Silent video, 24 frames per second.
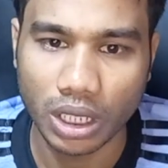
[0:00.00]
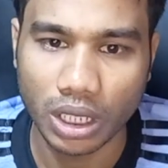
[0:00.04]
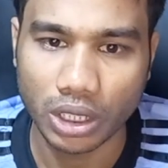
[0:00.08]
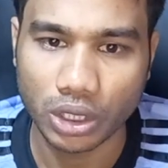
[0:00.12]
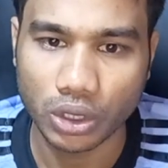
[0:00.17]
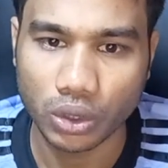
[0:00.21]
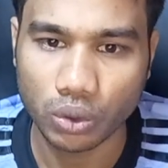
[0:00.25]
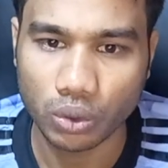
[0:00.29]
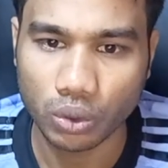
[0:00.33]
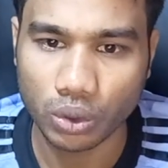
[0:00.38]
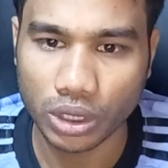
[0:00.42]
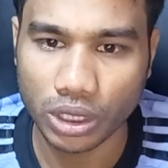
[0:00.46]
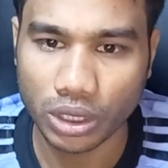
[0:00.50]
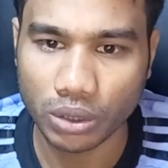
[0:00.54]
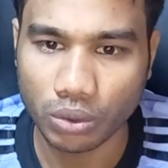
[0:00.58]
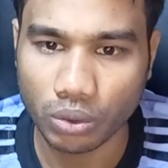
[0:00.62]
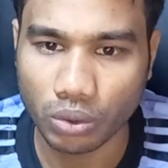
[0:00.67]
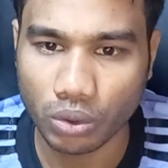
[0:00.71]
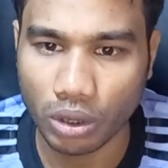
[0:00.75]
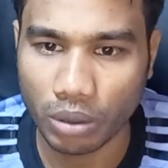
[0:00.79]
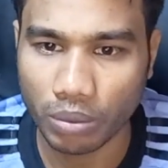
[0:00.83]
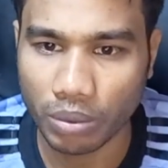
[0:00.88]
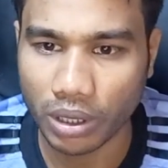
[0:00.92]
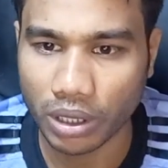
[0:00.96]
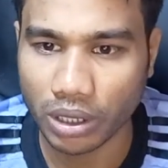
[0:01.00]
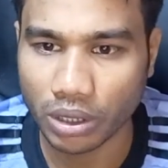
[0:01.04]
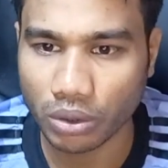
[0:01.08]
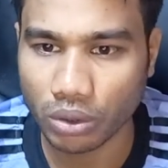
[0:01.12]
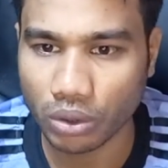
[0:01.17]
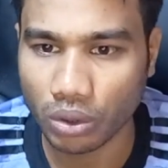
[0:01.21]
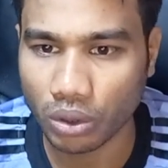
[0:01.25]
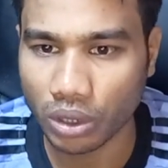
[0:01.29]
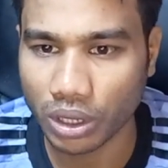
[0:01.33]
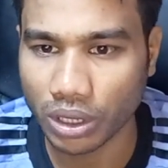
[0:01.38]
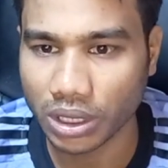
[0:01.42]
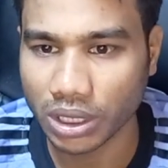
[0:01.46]
should you cover your
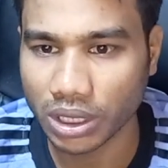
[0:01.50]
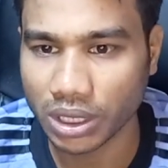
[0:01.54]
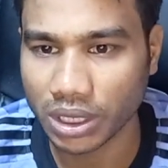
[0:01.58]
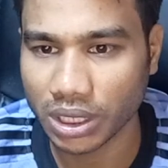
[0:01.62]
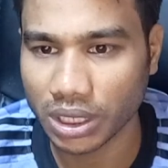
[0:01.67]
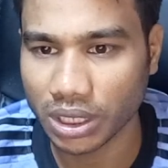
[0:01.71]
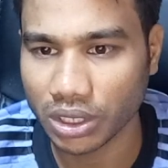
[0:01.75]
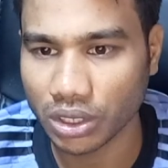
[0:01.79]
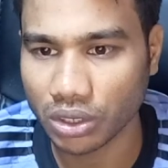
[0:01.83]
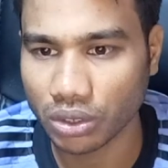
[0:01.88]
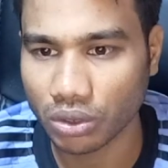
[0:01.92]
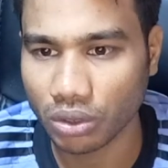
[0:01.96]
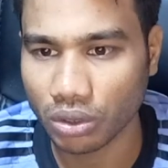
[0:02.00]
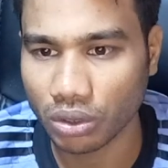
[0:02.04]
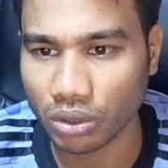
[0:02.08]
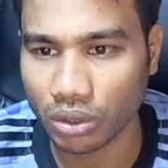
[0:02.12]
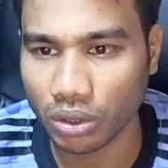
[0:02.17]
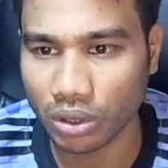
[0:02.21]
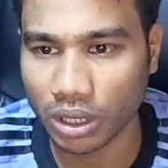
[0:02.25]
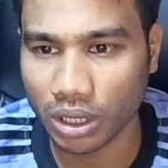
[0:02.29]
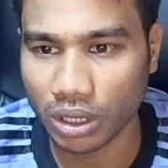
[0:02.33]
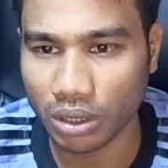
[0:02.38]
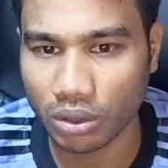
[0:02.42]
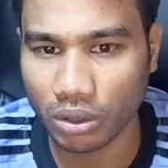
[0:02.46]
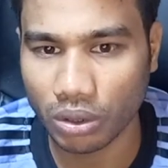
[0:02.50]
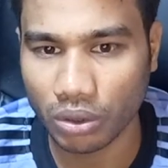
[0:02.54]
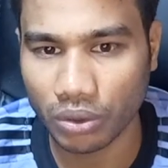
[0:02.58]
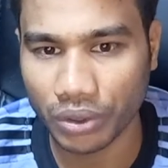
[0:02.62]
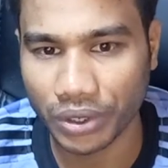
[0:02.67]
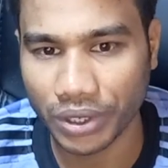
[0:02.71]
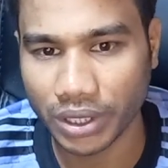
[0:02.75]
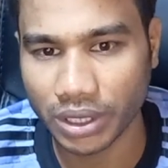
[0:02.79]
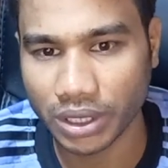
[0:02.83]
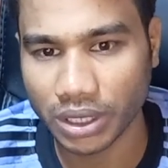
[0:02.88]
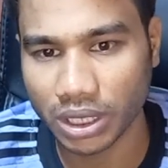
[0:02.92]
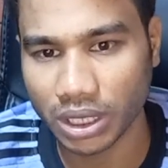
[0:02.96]
holidays it's not only long
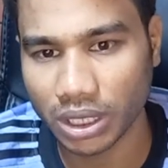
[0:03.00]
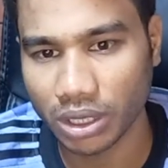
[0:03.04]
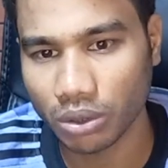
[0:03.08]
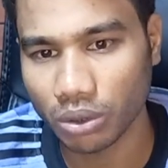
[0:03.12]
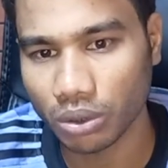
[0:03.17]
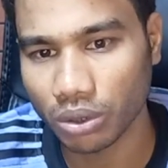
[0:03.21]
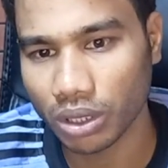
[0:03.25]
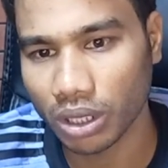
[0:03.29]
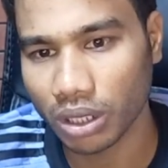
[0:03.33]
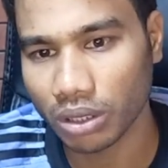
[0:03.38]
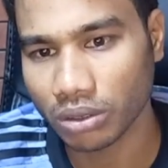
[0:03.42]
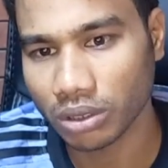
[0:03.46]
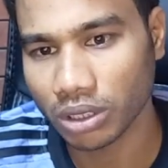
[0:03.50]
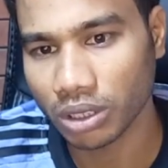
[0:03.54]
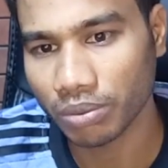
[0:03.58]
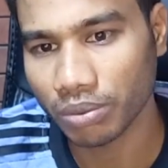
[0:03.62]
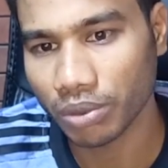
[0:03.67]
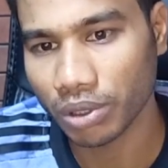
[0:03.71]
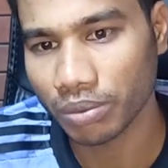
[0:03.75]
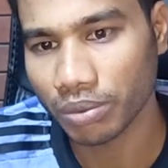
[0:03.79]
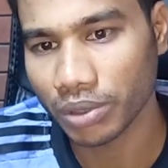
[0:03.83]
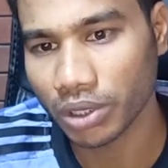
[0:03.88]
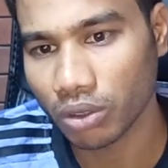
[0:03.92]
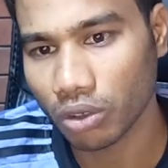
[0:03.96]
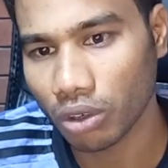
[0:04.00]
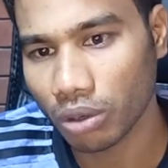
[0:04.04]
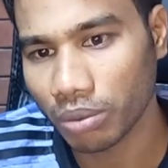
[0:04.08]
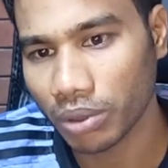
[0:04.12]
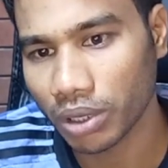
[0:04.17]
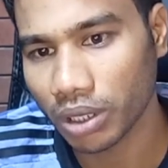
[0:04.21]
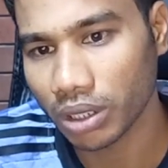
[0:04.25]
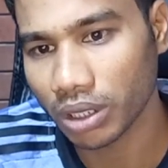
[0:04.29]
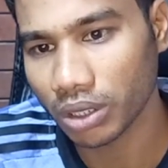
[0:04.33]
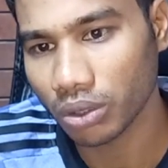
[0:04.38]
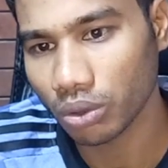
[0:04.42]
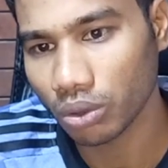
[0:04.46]
your undoubtedly
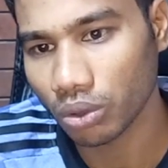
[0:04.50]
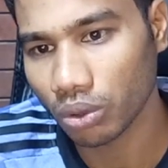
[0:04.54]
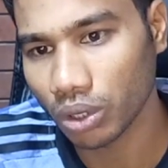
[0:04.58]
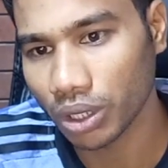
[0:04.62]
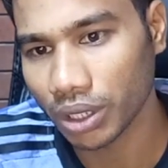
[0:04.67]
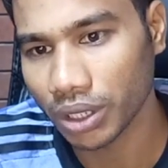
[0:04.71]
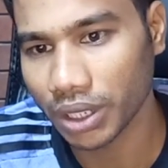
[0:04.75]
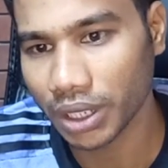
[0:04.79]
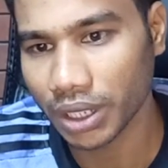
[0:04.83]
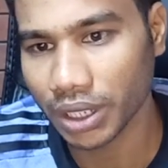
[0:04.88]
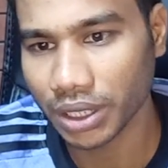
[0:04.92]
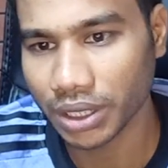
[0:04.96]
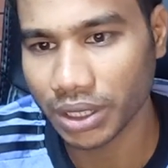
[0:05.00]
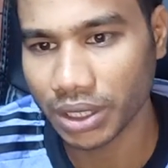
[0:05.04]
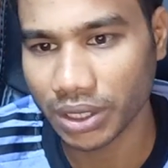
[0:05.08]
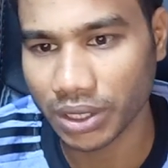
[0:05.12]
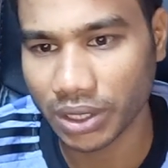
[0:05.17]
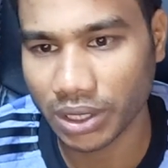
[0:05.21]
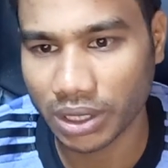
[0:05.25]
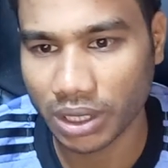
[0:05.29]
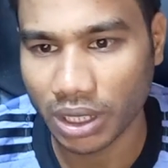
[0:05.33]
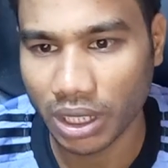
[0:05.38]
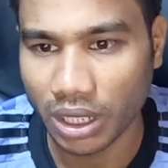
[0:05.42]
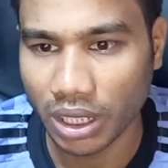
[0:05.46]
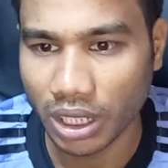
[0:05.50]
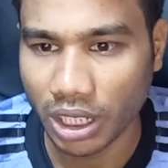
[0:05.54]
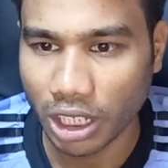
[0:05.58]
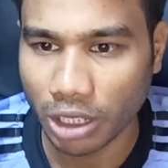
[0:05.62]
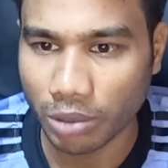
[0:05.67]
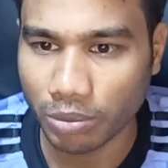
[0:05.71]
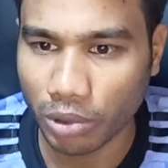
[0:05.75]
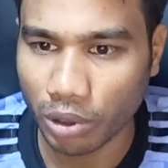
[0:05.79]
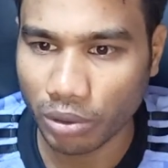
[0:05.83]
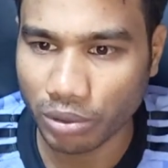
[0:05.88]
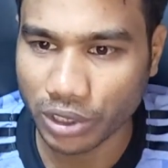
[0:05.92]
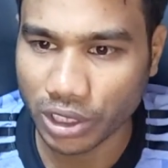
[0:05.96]
cover your holiday it is
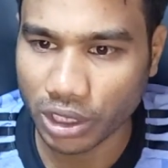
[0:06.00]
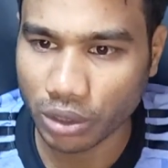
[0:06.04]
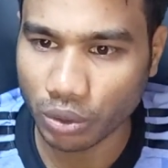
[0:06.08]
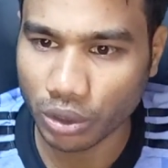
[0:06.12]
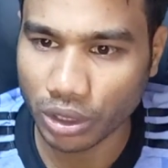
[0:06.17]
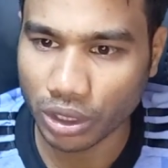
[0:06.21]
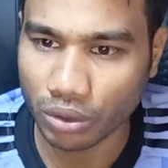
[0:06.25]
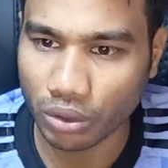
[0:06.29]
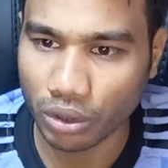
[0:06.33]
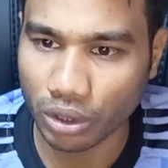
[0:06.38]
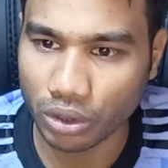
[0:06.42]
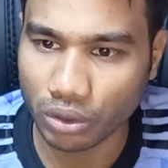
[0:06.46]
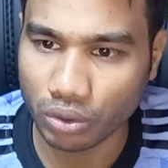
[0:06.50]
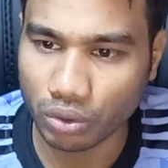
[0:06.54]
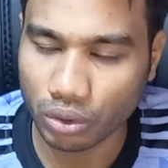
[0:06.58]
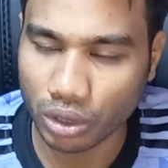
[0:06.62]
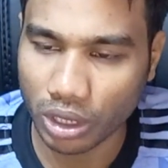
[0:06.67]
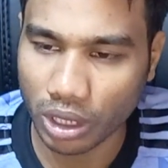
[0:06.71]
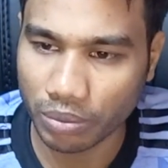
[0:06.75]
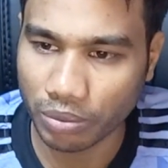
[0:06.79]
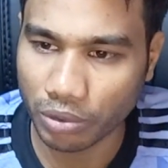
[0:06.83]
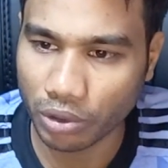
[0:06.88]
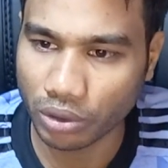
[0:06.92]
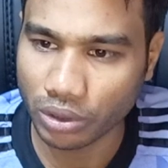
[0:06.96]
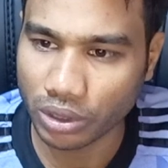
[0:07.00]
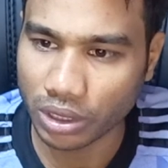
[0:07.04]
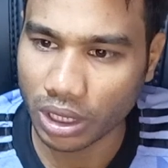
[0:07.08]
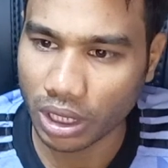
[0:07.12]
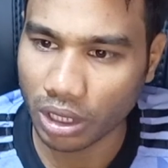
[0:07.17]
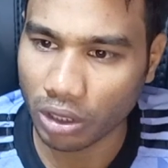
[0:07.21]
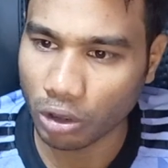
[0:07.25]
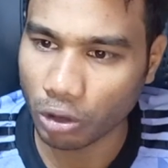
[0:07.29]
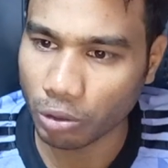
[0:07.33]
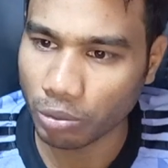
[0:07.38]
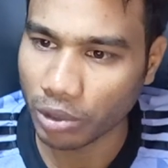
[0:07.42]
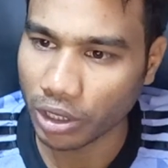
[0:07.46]
involves a week or two about
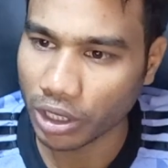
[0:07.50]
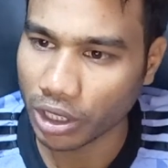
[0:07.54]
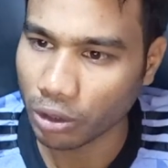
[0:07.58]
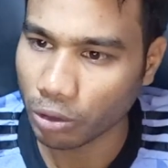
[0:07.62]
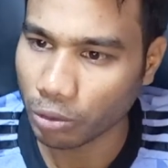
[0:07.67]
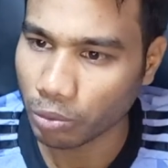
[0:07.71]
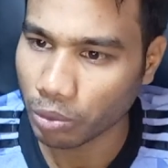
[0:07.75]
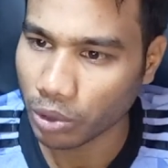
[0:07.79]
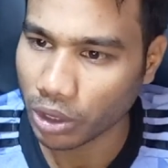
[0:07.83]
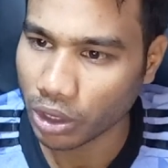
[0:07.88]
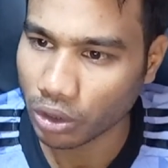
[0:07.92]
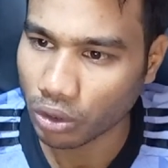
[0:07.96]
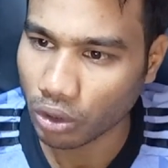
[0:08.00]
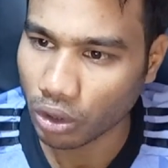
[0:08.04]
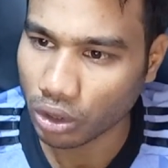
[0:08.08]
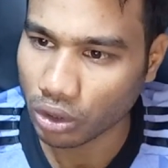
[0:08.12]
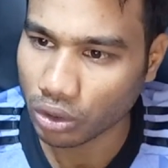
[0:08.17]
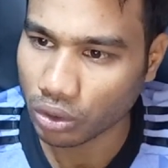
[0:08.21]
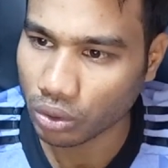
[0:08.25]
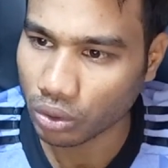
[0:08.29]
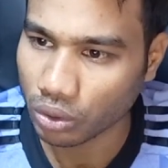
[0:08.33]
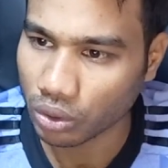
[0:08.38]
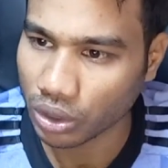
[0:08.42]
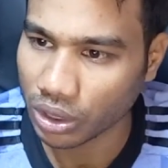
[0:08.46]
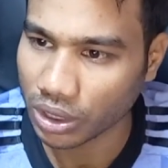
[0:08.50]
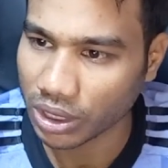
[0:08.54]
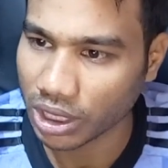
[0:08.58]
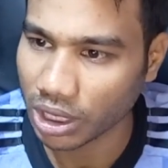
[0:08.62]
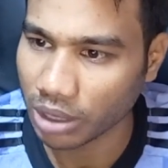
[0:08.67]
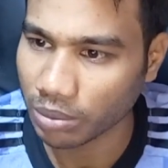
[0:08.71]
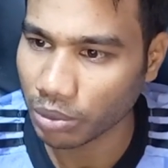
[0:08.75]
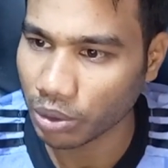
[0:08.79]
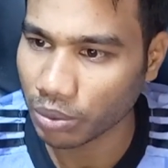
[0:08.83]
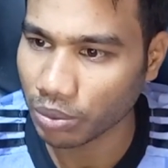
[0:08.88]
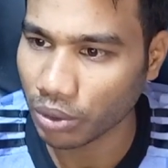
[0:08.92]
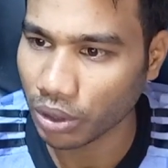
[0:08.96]
however you may not do the
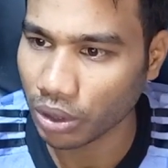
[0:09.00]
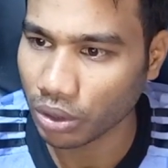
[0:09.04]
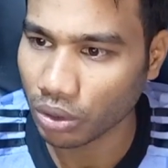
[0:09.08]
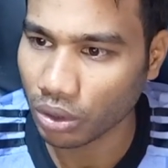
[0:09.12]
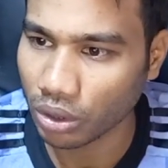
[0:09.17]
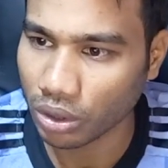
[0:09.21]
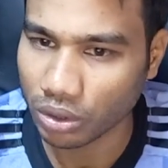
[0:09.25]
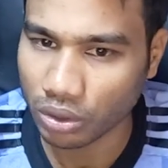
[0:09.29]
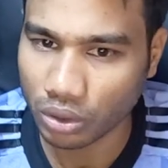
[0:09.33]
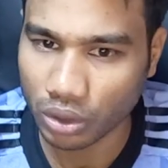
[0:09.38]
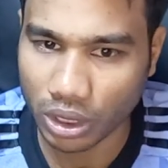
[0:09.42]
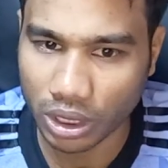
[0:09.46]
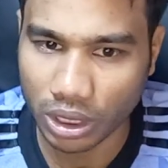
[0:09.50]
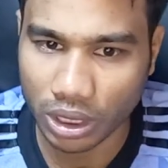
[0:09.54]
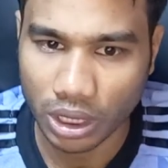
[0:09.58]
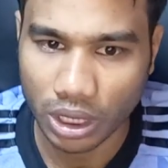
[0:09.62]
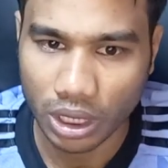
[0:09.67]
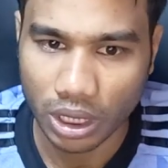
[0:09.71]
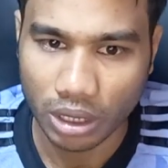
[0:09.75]
same if you are not a uh,